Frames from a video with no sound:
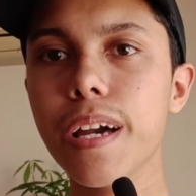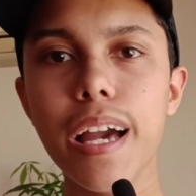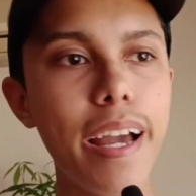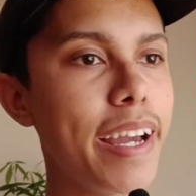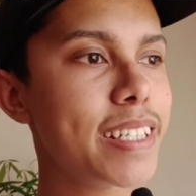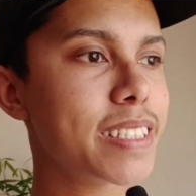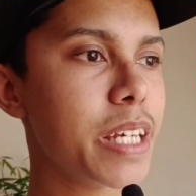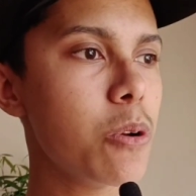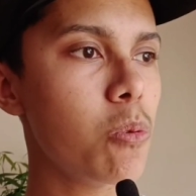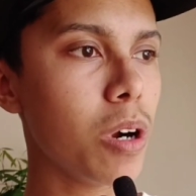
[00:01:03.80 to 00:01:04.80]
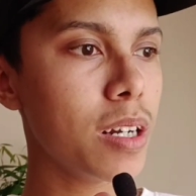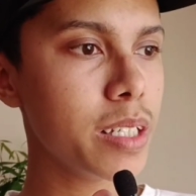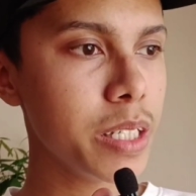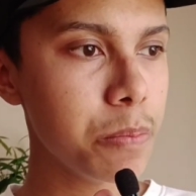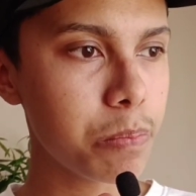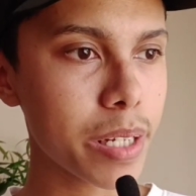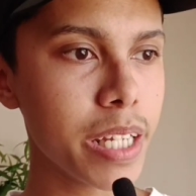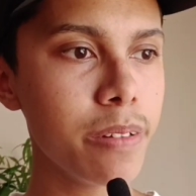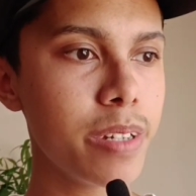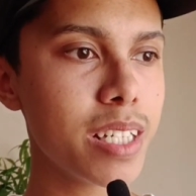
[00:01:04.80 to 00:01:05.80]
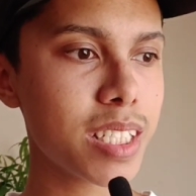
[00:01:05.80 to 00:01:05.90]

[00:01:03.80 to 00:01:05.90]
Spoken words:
as they were in previous